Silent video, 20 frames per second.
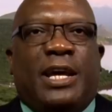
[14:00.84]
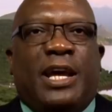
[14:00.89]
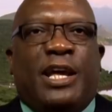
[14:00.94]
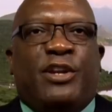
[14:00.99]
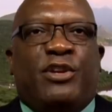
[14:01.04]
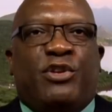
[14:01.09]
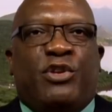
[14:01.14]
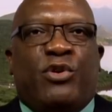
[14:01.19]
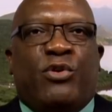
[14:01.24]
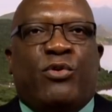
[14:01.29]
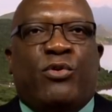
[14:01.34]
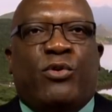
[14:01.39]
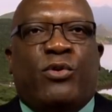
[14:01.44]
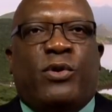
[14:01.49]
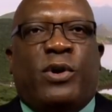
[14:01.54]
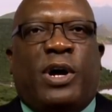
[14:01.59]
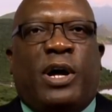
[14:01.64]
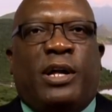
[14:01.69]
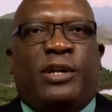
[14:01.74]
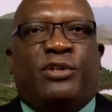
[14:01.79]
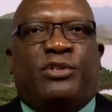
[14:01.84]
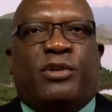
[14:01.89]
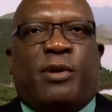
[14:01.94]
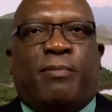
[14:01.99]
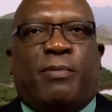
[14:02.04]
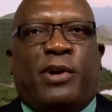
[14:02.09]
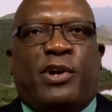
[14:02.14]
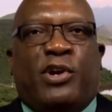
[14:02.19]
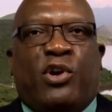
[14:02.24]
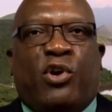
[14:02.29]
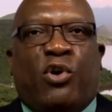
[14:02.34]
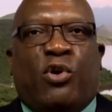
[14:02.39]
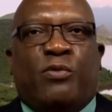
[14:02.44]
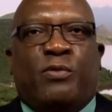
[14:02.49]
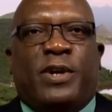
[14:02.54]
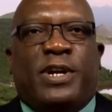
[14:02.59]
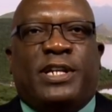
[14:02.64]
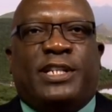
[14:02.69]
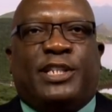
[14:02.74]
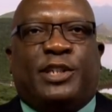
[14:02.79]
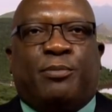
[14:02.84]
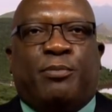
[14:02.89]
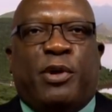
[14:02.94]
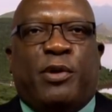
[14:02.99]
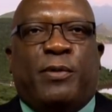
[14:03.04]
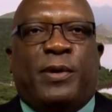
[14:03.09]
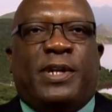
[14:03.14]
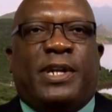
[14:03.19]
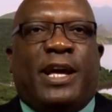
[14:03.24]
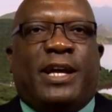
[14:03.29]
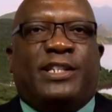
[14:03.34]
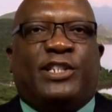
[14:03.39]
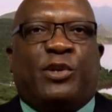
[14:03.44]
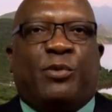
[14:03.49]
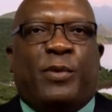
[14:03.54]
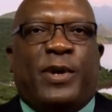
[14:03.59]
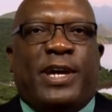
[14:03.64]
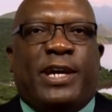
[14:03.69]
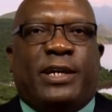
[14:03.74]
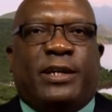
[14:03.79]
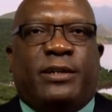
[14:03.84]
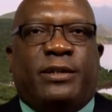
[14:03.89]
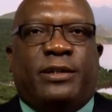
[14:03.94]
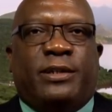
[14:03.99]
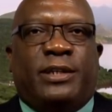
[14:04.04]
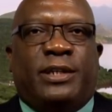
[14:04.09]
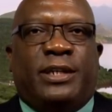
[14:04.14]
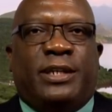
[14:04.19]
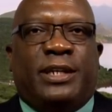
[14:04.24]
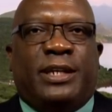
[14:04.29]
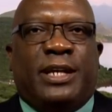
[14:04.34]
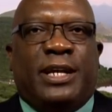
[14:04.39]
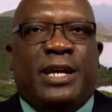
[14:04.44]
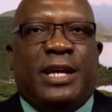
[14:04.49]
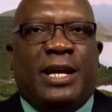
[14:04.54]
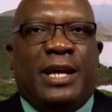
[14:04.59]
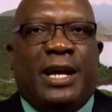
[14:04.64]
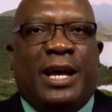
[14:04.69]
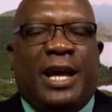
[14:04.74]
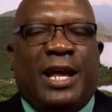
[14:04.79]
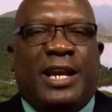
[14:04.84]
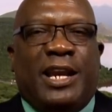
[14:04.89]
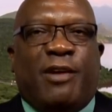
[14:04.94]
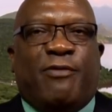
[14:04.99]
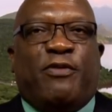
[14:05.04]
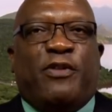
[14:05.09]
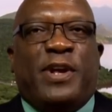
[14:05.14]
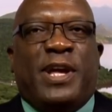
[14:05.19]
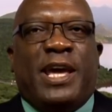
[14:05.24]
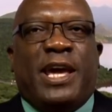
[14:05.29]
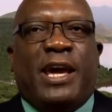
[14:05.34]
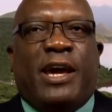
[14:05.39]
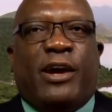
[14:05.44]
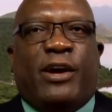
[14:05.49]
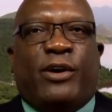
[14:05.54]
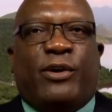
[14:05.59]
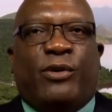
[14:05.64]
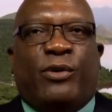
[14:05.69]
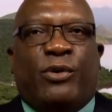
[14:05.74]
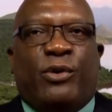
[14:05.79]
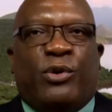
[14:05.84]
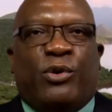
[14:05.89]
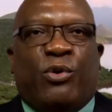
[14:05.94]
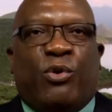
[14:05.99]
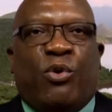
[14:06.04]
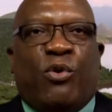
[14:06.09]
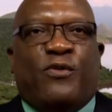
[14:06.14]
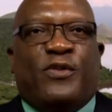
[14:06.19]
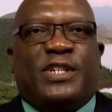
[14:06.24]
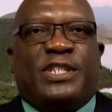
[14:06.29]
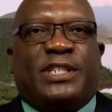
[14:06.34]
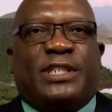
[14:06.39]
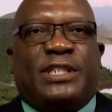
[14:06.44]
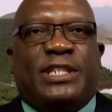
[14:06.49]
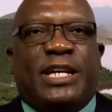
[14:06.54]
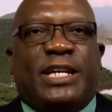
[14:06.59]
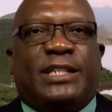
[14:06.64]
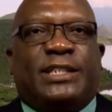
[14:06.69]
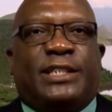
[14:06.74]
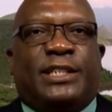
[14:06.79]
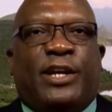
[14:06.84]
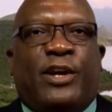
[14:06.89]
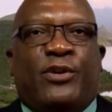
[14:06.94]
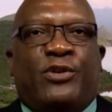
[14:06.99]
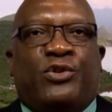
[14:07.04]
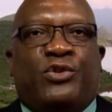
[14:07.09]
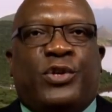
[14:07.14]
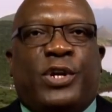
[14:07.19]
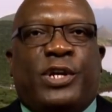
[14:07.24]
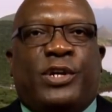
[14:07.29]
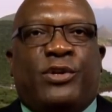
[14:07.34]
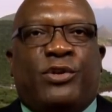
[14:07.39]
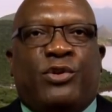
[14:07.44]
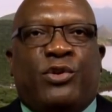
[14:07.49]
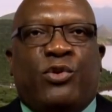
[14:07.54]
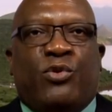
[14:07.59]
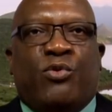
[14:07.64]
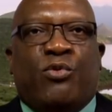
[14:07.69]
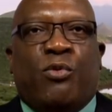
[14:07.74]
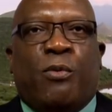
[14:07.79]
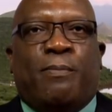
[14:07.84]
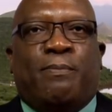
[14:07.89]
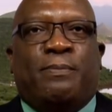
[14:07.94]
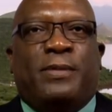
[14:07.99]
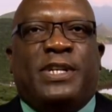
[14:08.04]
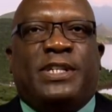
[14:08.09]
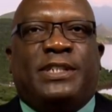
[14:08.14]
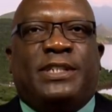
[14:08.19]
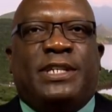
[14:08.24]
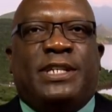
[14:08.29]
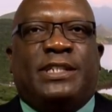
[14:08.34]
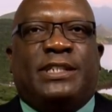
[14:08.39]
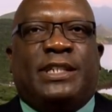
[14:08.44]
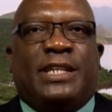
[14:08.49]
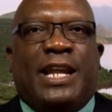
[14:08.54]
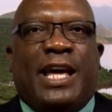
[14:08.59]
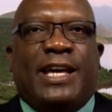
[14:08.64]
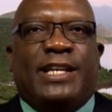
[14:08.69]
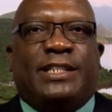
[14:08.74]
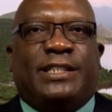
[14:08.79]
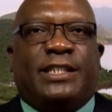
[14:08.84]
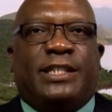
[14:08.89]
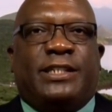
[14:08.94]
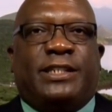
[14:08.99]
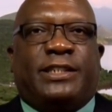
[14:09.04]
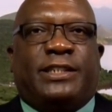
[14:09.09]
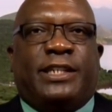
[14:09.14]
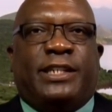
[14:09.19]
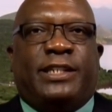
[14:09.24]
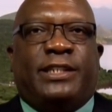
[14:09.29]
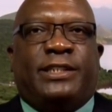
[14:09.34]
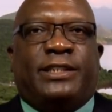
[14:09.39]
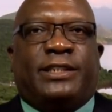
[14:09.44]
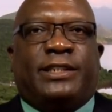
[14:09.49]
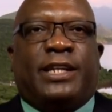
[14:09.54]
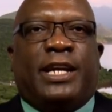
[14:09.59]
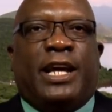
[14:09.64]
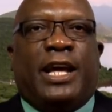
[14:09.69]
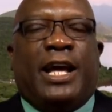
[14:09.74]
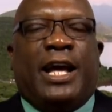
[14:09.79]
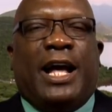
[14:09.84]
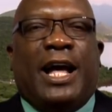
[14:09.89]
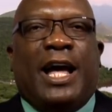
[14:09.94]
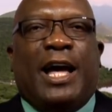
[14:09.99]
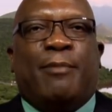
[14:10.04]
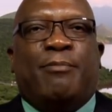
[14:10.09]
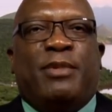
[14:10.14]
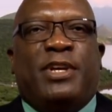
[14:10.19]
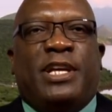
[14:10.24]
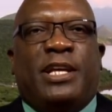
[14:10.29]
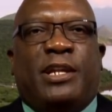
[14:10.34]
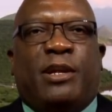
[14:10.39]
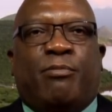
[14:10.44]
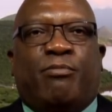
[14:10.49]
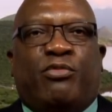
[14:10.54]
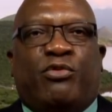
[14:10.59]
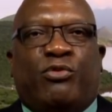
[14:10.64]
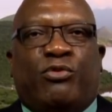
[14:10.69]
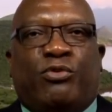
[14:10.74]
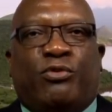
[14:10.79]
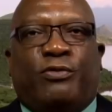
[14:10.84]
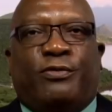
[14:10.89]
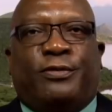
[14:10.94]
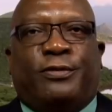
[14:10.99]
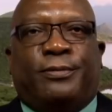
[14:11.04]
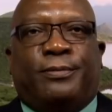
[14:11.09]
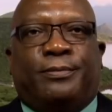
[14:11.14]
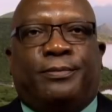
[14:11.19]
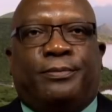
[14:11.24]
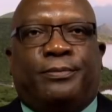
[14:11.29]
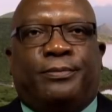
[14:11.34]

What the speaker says: A new entrepreneurial spirit has awakened, and every year over 600 new business licenses are being approved.